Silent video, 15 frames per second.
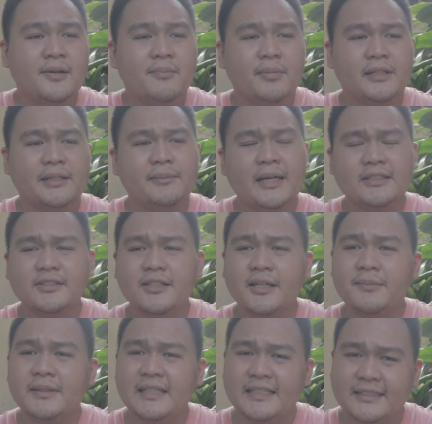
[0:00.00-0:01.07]
but I'm
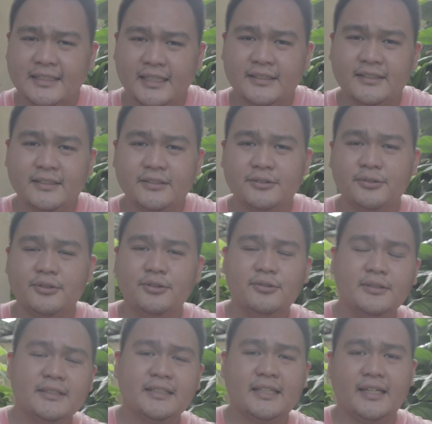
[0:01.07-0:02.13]
actually a bit excited to
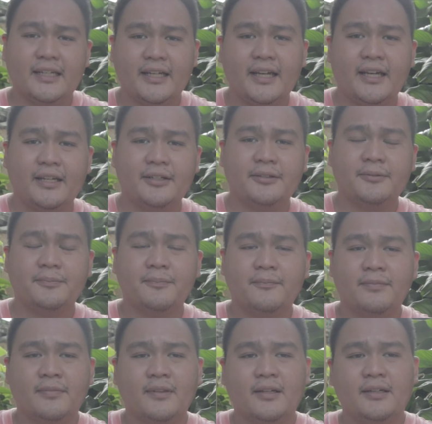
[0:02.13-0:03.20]
use it again
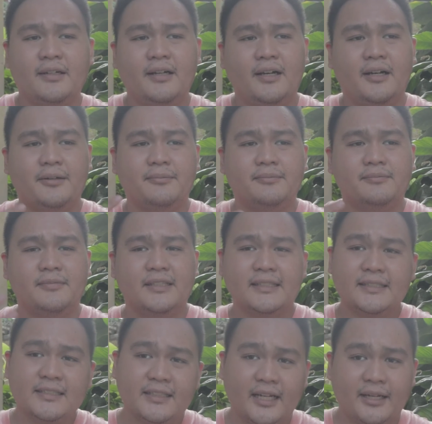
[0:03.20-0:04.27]

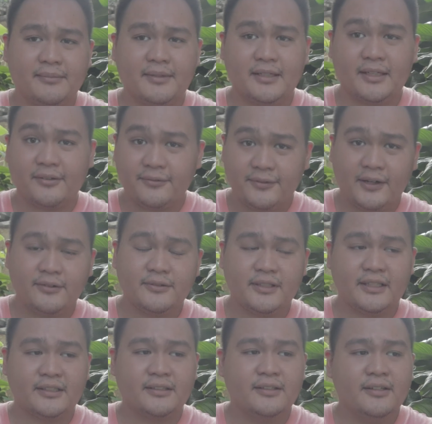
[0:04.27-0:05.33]
this time that I
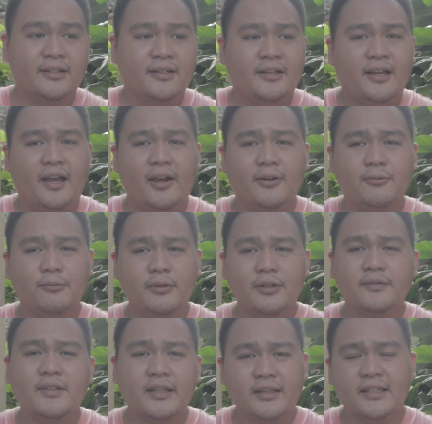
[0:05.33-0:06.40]
found it. And one
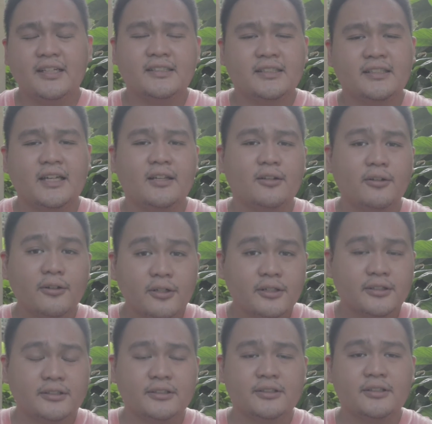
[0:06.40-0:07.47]
of the things that I
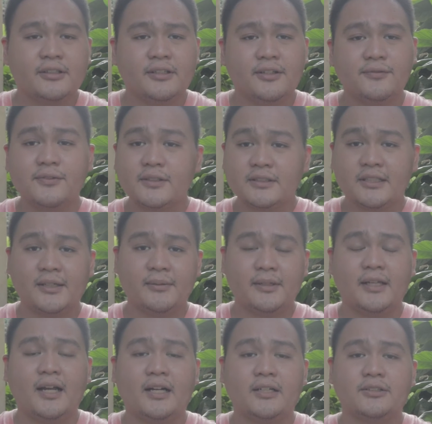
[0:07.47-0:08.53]
learned the first time
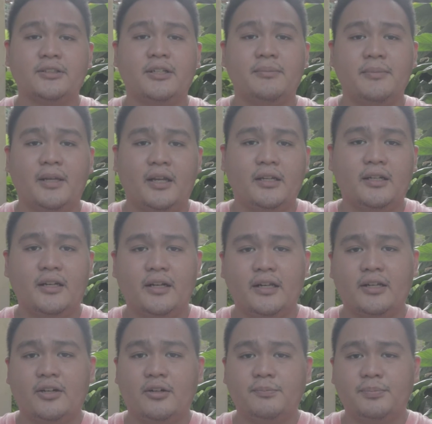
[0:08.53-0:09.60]
that I actually made
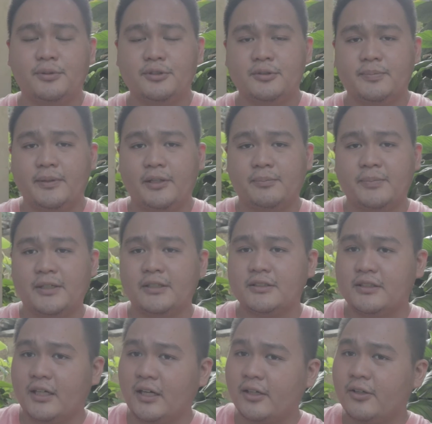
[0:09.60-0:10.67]
a compost pit,
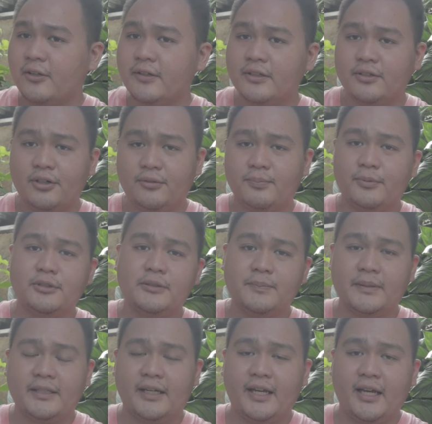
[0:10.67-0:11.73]
because the current
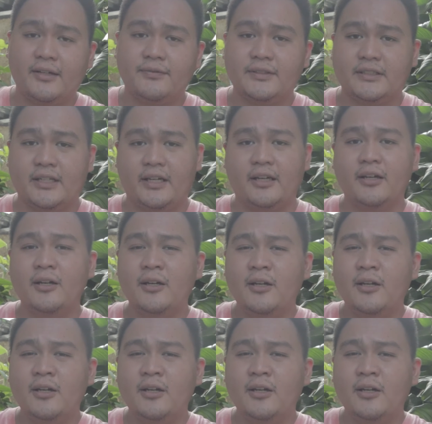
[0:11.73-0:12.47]
compost pit I have is a